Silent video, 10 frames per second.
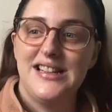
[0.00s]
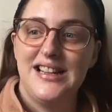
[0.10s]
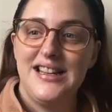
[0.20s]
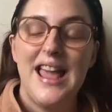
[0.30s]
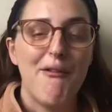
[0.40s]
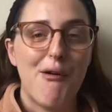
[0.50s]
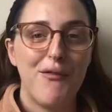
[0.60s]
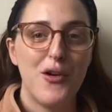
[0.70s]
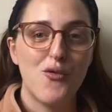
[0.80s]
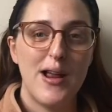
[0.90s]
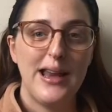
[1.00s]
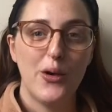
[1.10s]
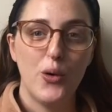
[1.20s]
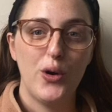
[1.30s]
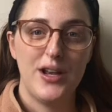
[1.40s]
yeah, I feel really
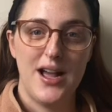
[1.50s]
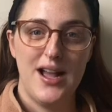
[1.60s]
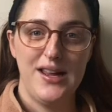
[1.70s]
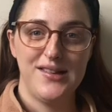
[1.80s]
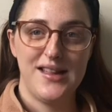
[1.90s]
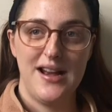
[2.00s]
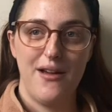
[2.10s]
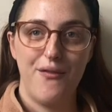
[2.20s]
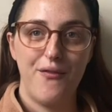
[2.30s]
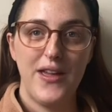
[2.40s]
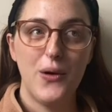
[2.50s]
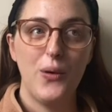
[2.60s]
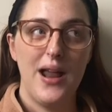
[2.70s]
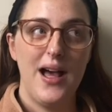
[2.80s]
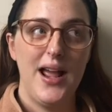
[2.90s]
organised, and I feel
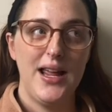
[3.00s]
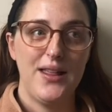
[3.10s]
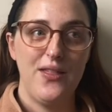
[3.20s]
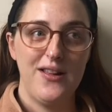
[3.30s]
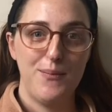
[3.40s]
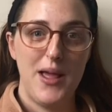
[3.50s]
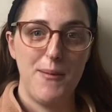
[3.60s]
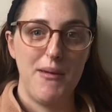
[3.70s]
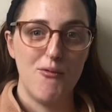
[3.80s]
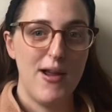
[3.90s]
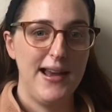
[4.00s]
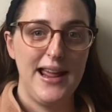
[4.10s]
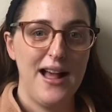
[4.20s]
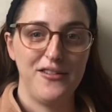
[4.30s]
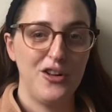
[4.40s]
like this baby really
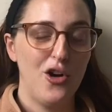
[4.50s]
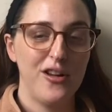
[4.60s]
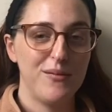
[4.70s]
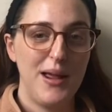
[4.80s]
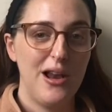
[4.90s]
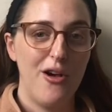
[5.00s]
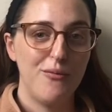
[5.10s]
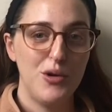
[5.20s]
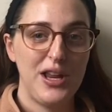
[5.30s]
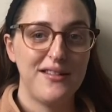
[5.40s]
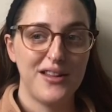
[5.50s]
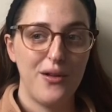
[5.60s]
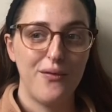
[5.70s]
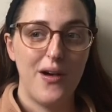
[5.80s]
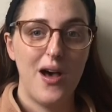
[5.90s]
hasn't cost me a lot of money so
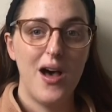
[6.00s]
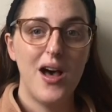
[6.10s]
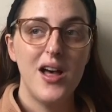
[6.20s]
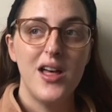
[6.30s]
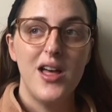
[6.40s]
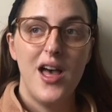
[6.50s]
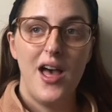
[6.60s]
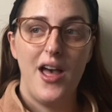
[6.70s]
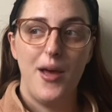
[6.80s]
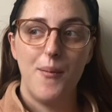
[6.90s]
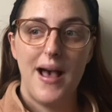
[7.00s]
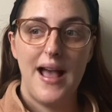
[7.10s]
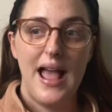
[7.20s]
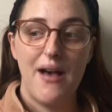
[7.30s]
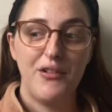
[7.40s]
far. I
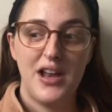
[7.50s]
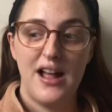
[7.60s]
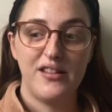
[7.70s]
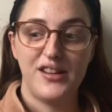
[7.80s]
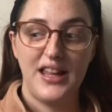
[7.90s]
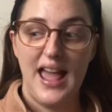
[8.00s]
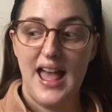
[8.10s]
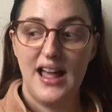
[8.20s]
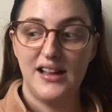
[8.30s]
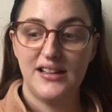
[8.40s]
haven't had to get,